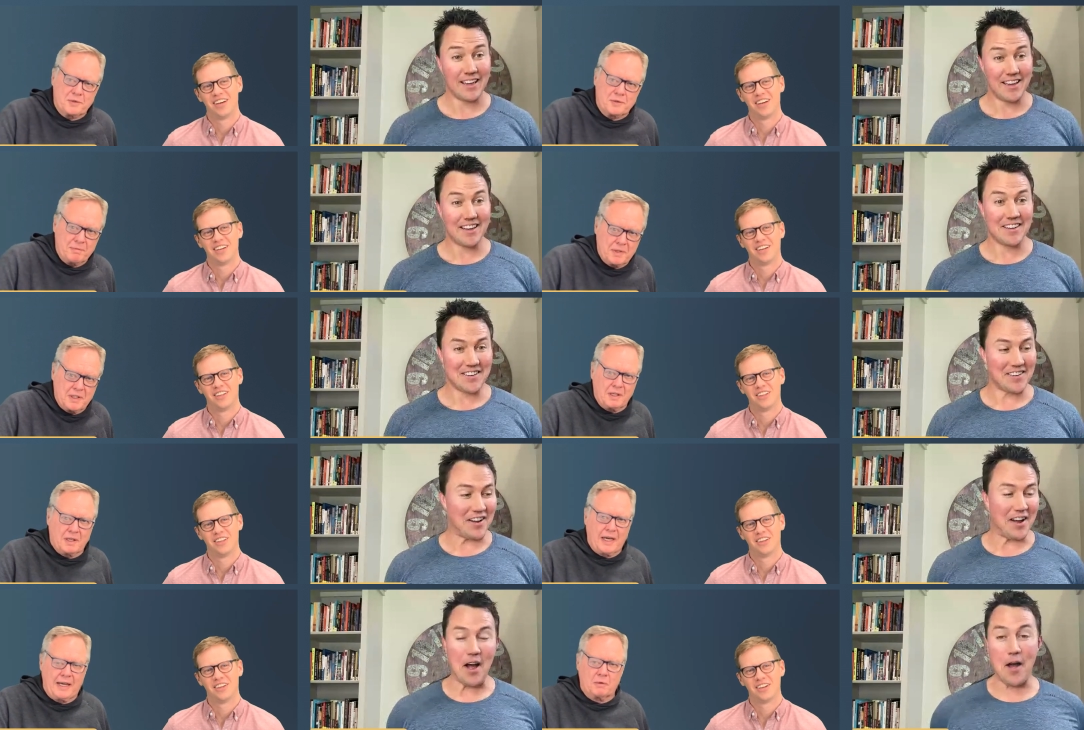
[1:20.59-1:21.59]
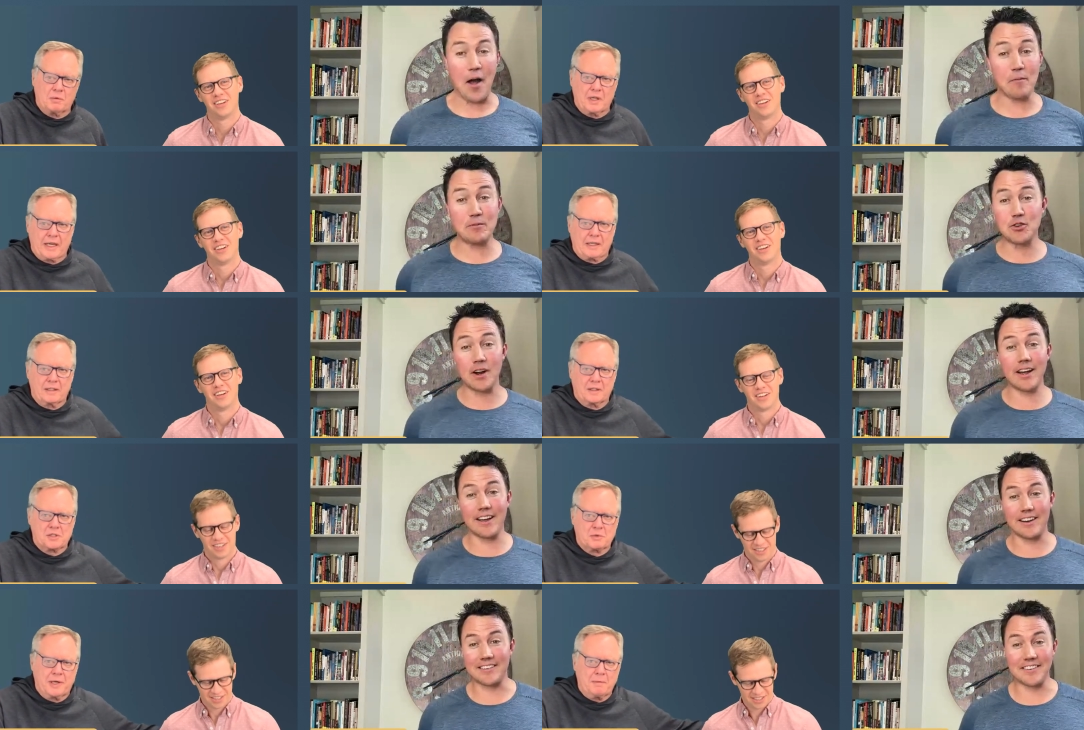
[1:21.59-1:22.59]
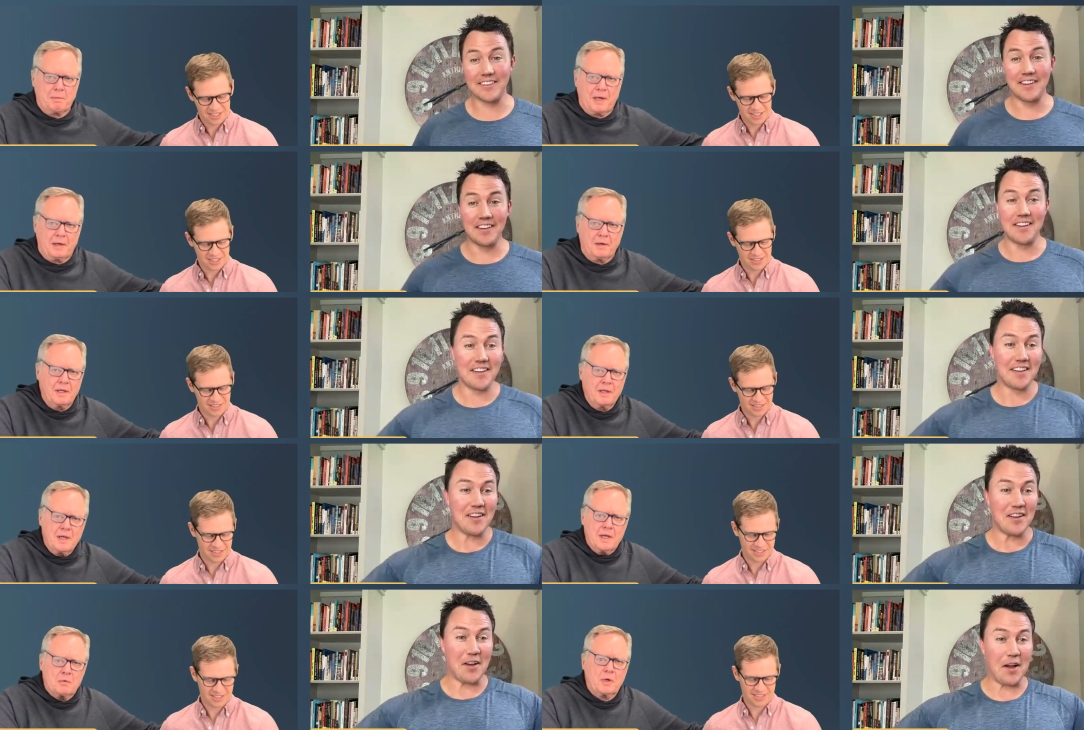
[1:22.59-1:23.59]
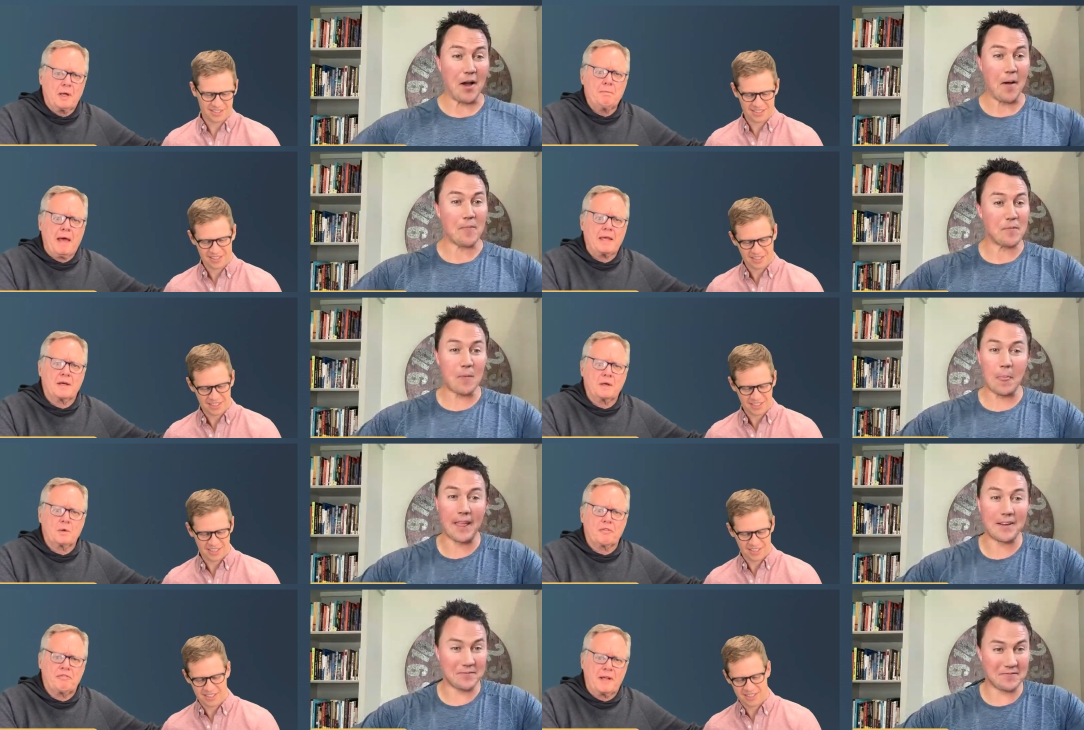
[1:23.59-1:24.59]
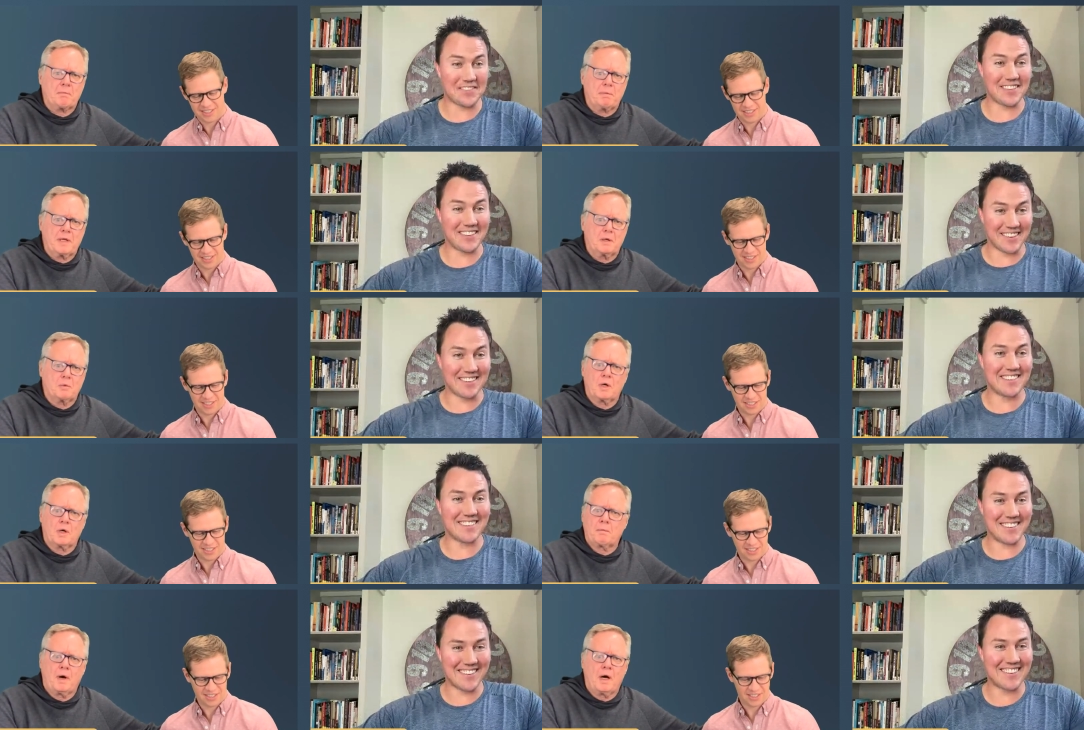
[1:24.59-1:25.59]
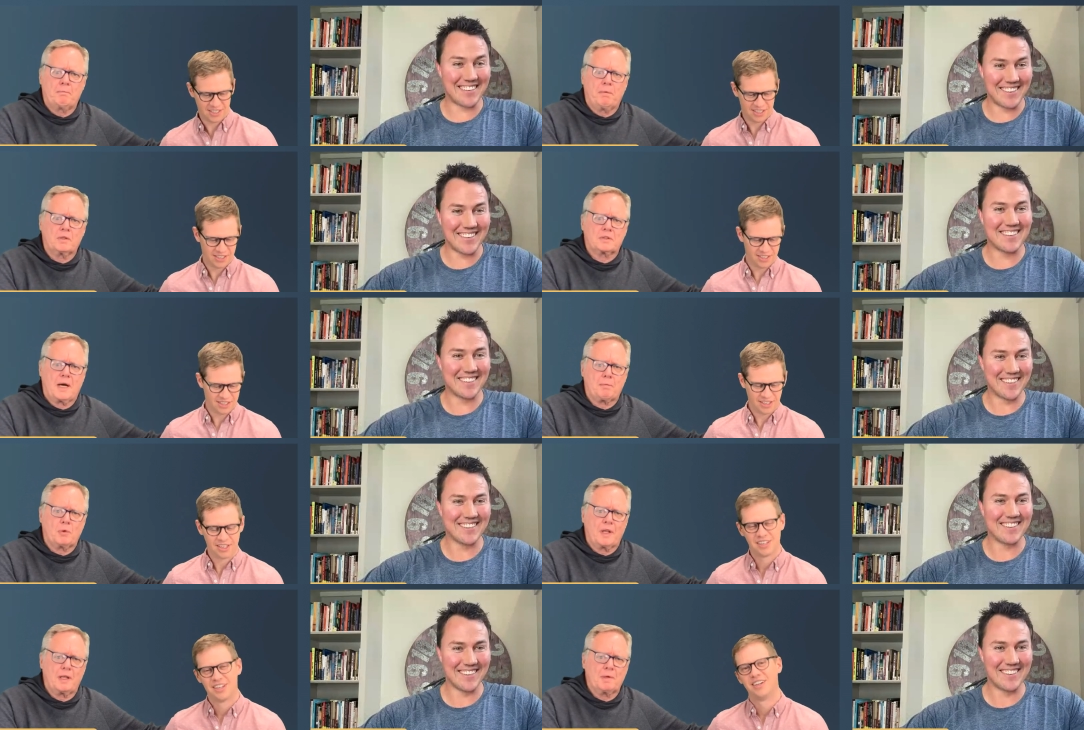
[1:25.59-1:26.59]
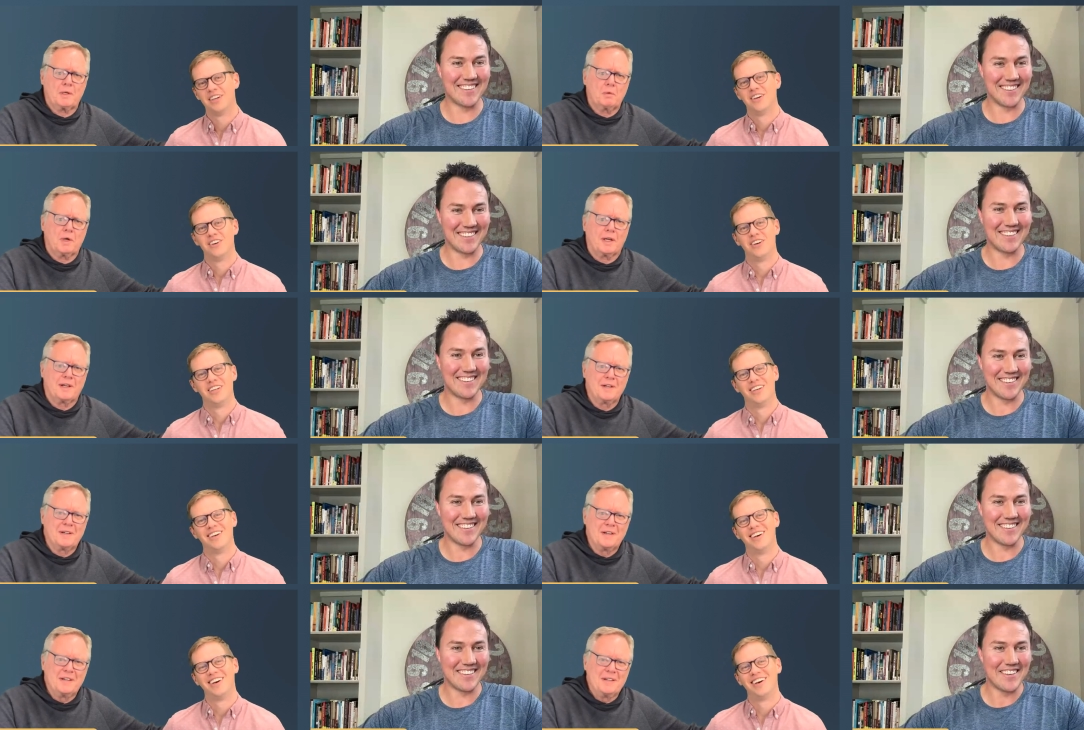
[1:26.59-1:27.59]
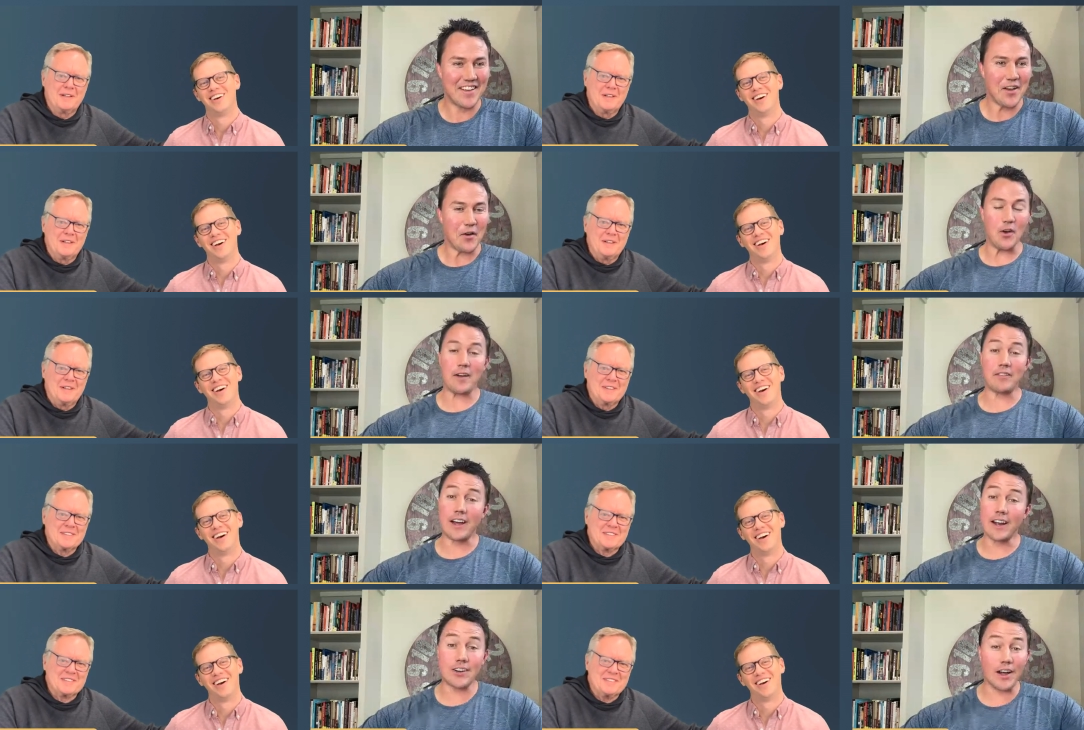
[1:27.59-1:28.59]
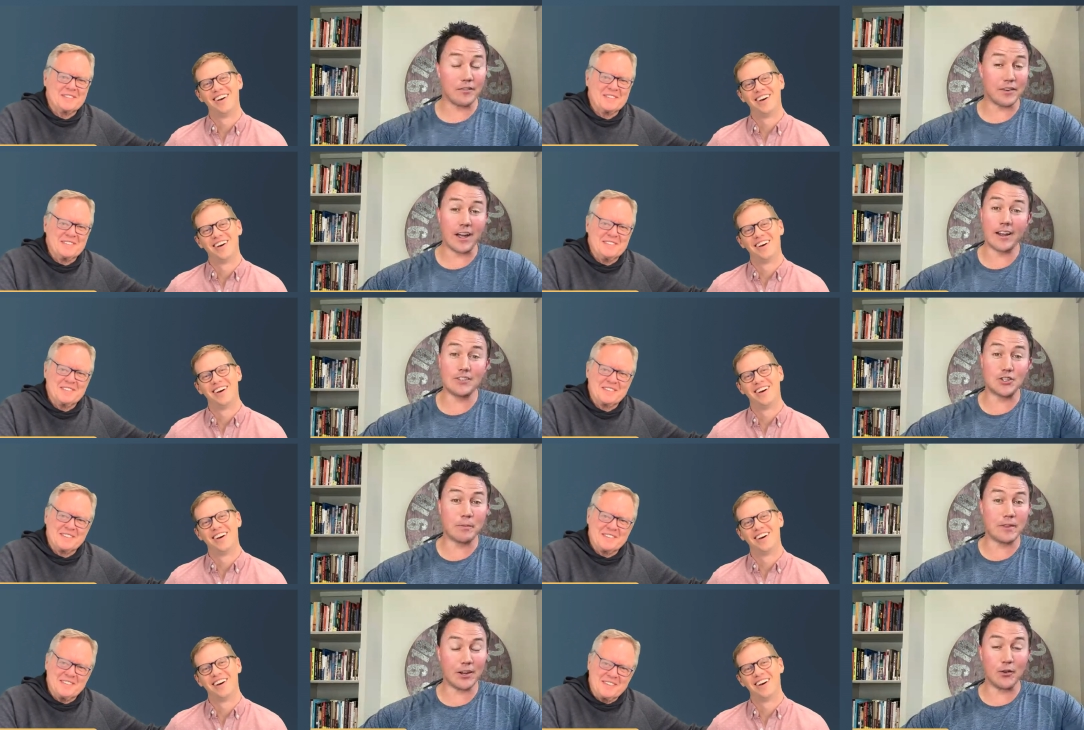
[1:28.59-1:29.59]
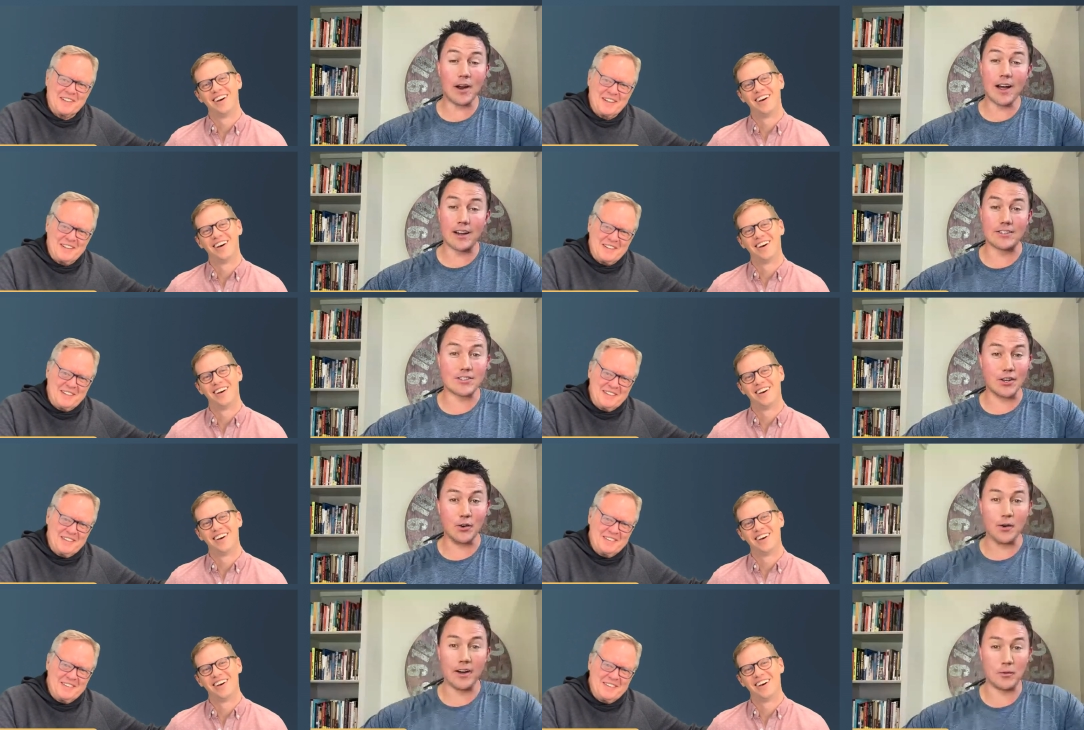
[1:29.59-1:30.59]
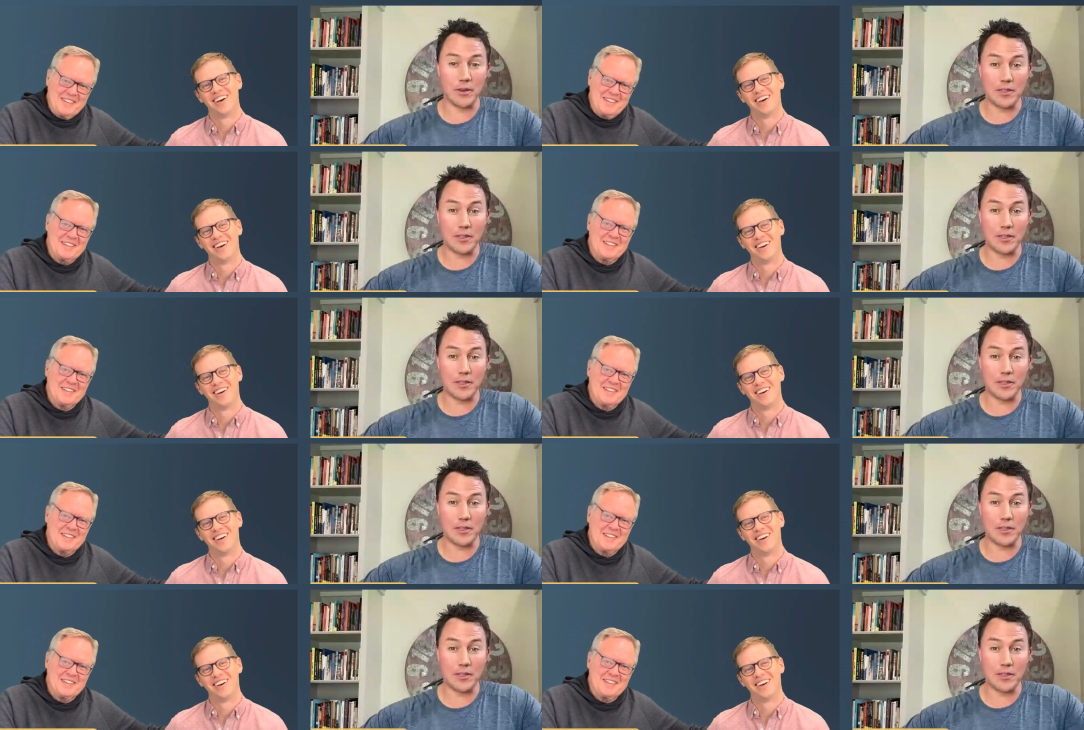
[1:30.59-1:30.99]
Speaker 1: or something? You kind of were like a little right. string bean when I met you. You were fit, but you weren't all bulked up. What have you been doing? Well, I've got a I've got a gym in the garage.
Speaker 2: So uh, with the